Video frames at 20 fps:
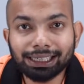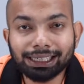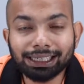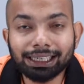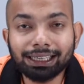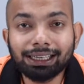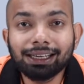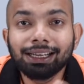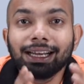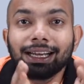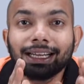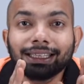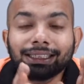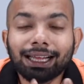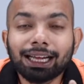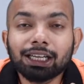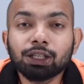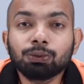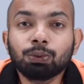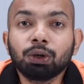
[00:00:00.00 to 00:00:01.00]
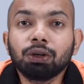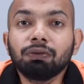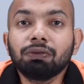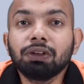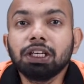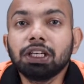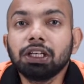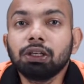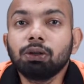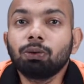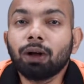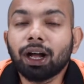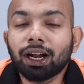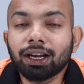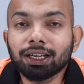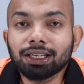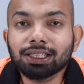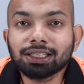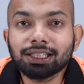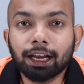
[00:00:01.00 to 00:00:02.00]
in it, that's what we need to
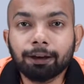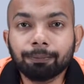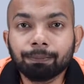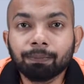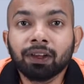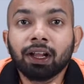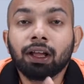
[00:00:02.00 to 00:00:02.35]
understand.